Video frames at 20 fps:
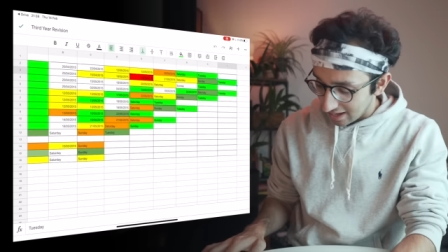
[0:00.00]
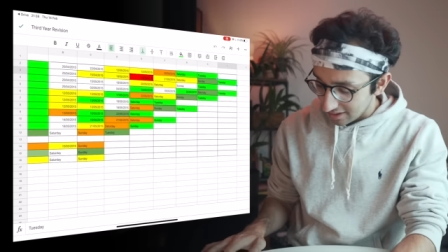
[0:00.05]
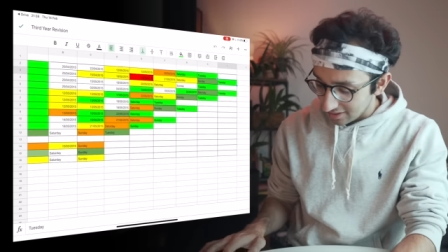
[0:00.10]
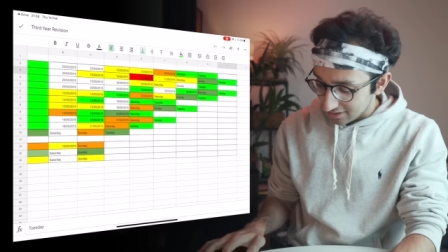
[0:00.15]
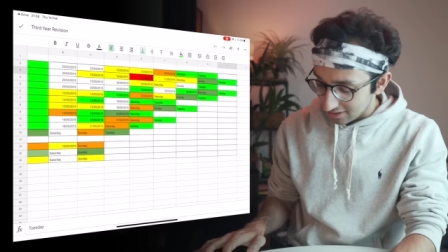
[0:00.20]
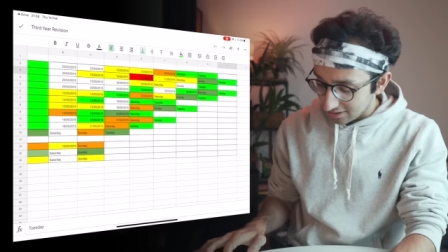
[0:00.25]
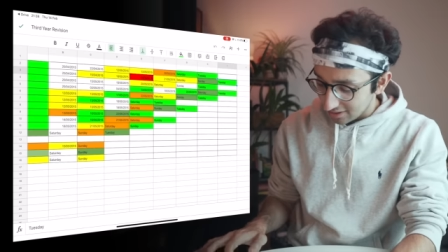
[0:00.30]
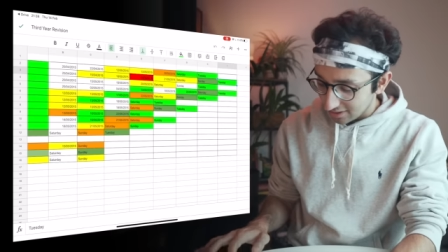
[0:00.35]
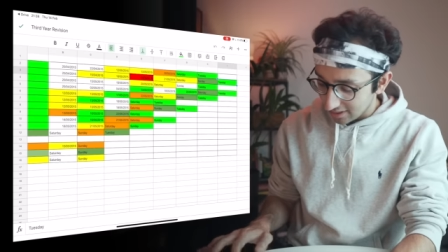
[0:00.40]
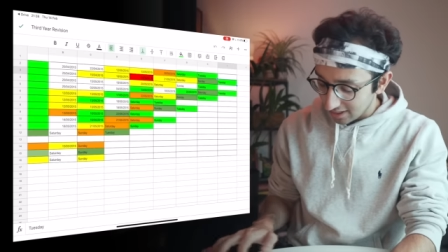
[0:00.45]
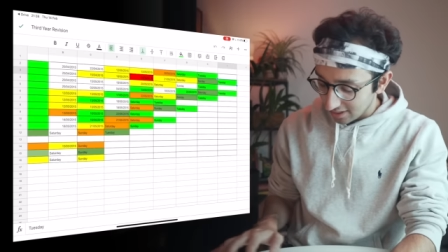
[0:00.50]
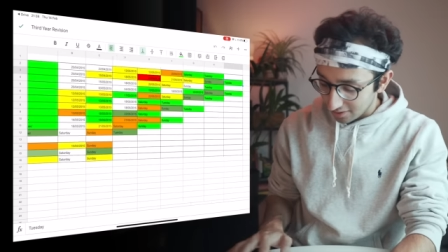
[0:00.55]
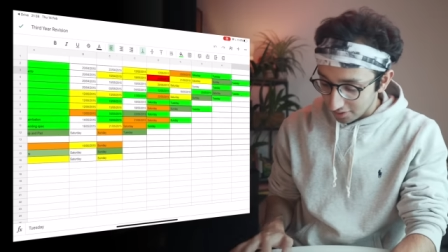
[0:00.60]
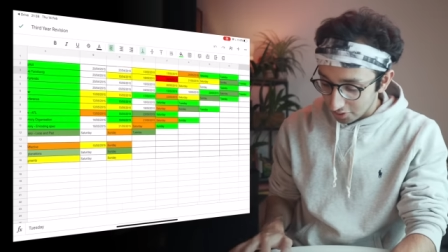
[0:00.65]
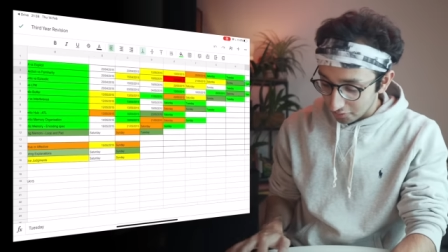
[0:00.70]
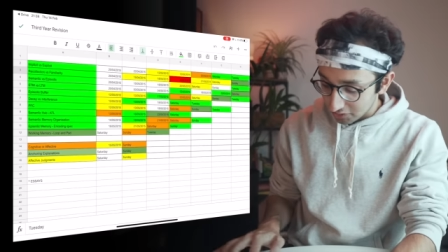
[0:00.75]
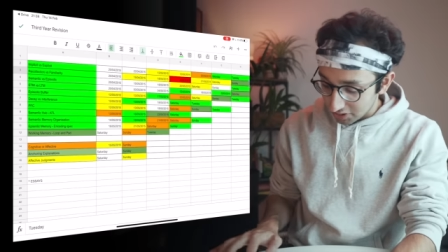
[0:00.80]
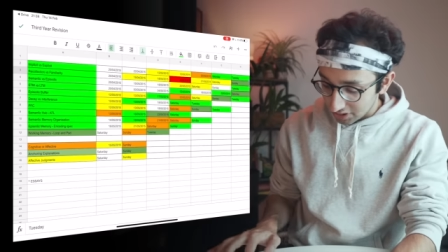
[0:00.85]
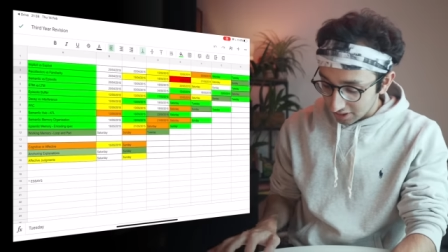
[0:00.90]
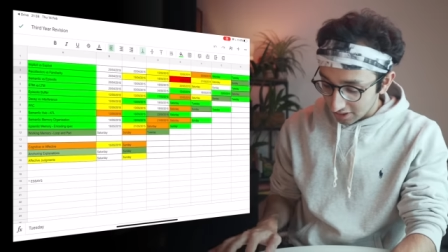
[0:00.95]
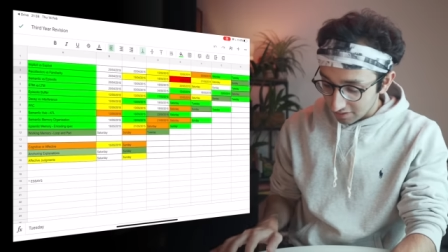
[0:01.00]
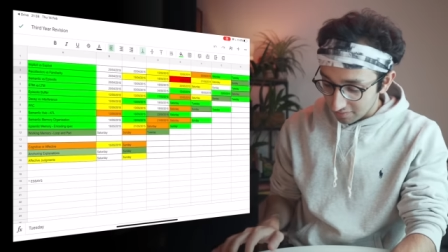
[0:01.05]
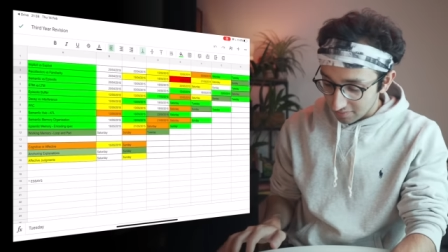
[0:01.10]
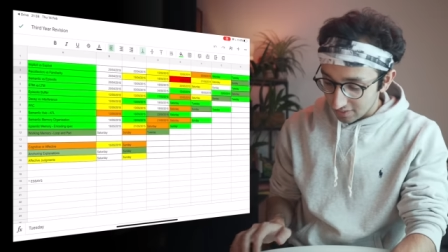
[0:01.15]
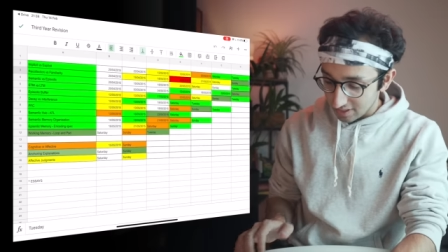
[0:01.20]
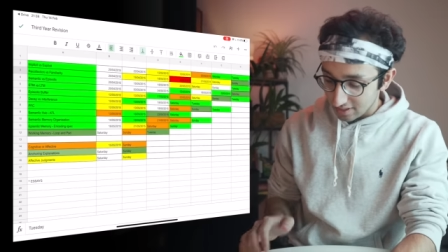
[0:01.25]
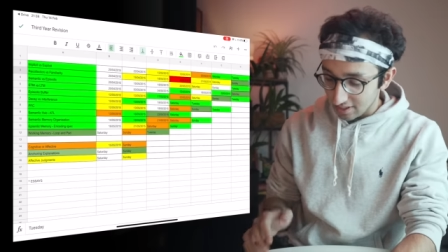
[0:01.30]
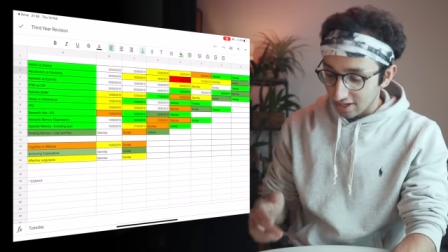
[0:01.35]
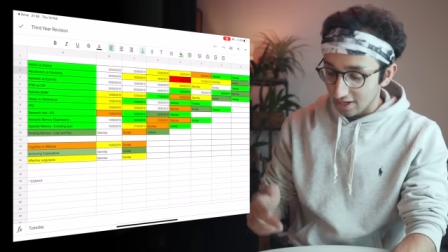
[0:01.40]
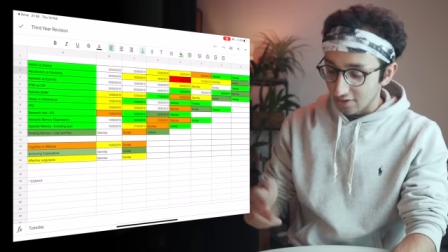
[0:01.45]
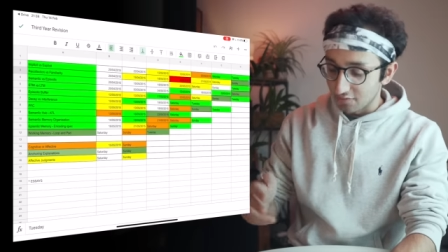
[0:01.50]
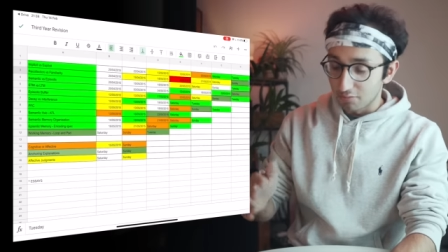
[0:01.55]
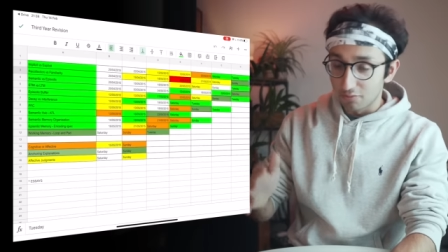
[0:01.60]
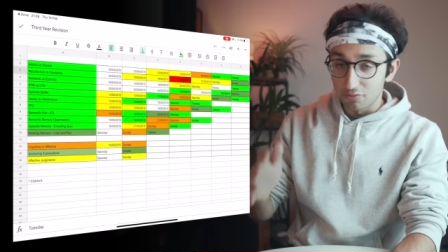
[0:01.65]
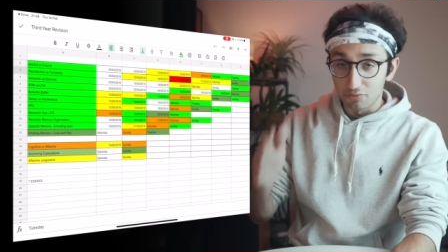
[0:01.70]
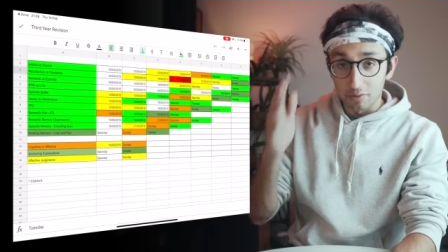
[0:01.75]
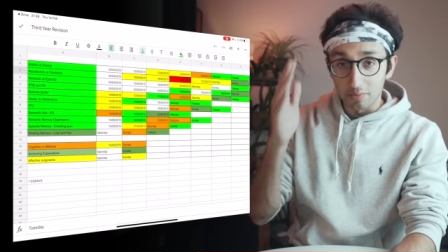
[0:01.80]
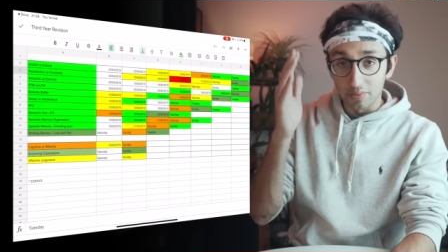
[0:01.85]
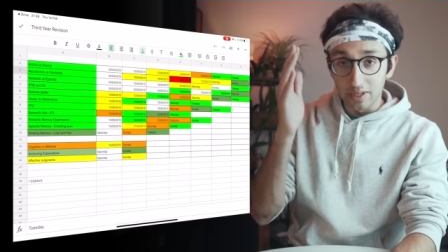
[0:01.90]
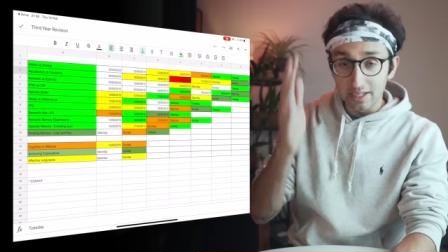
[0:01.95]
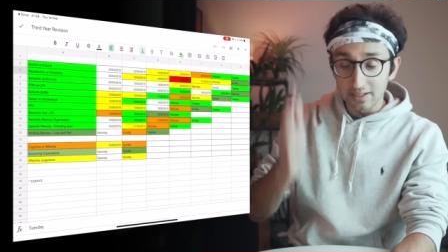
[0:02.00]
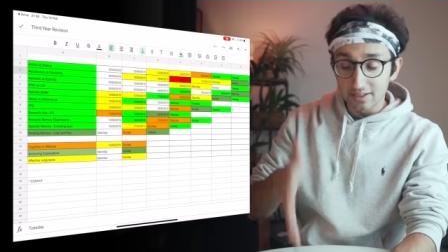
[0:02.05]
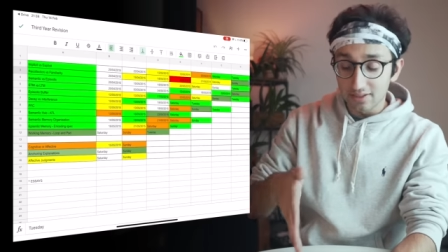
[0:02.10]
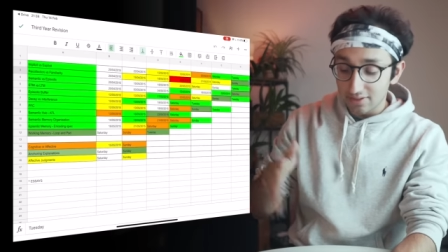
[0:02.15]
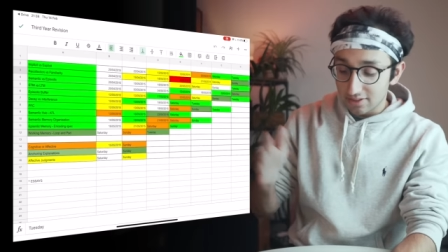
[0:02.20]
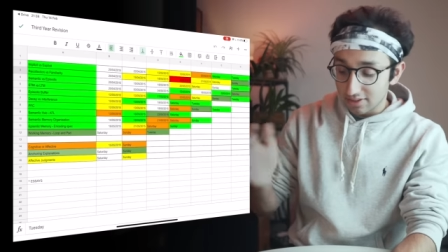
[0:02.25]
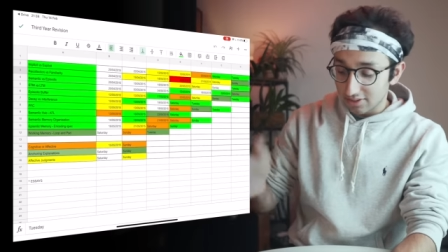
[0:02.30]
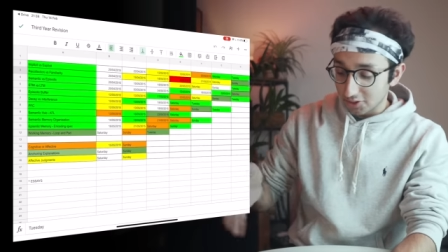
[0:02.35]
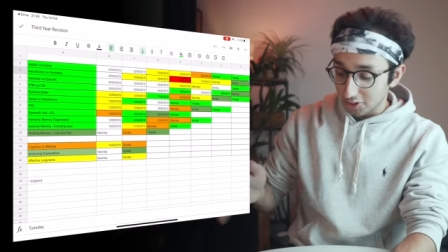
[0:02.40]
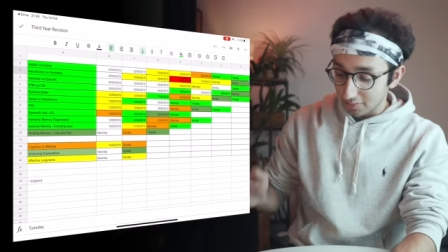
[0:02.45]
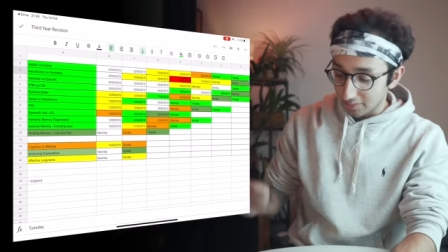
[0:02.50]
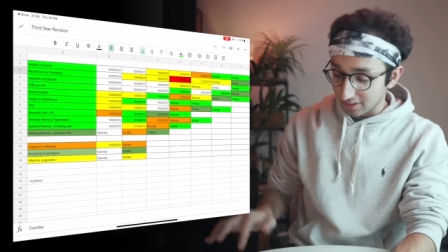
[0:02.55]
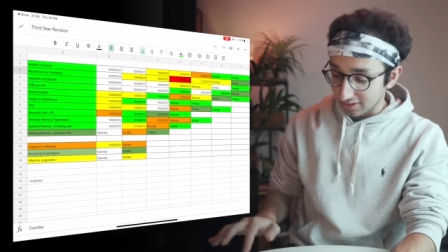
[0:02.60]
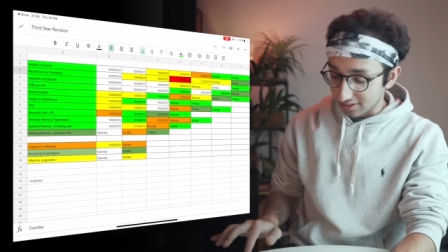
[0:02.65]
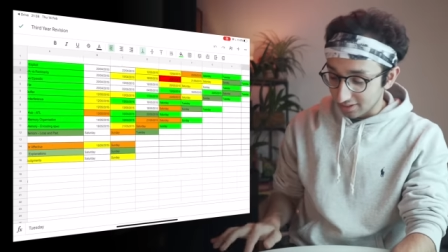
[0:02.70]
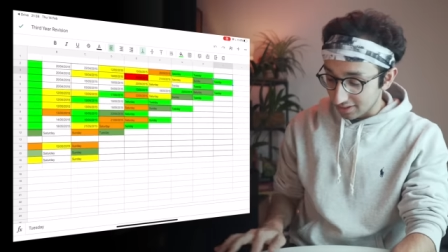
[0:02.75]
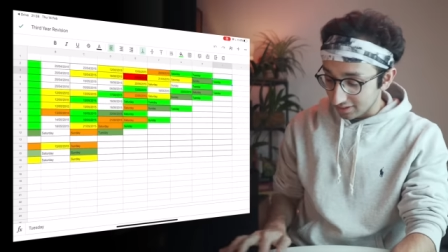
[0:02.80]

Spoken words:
And yeah, over time, I've repeated this topic.